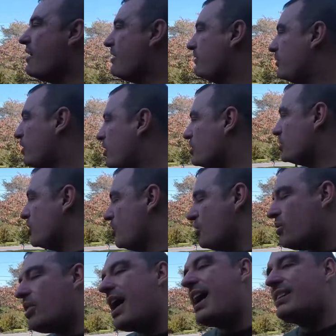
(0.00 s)
for our
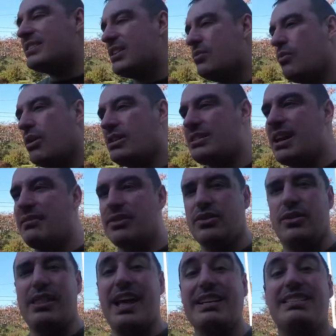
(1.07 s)
2001
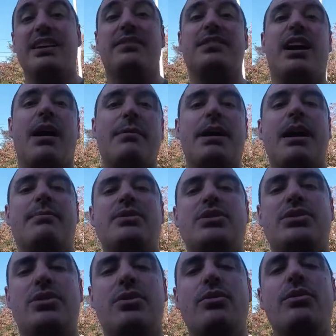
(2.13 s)
7.3. That stuff's coming up
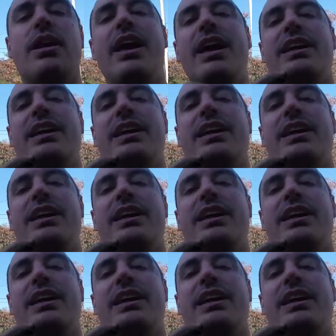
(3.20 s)
soon.